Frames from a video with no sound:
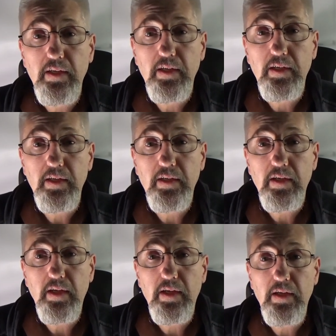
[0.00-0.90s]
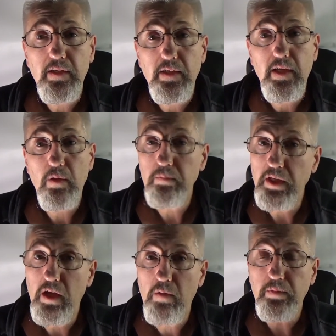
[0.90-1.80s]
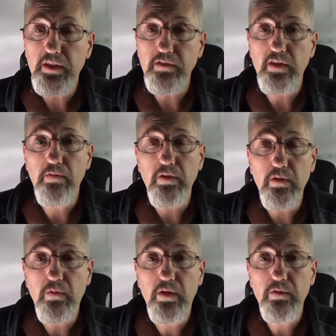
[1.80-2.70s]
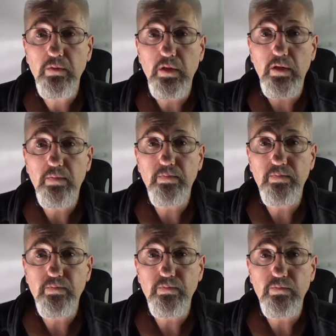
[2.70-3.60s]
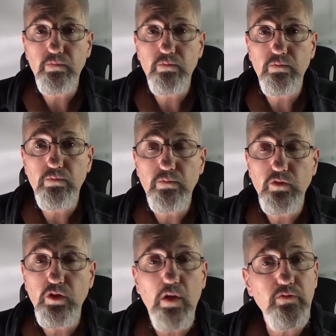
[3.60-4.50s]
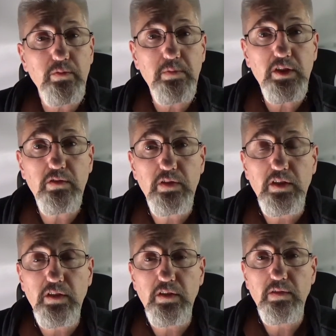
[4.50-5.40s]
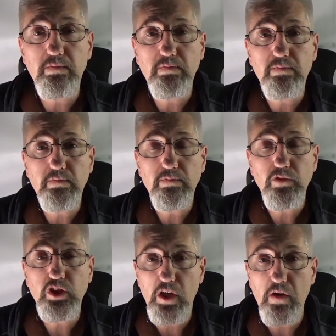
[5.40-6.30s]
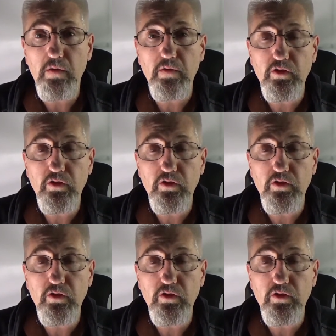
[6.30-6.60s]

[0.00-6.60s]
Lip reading: and help me out, because I really want to solve some mysteries and share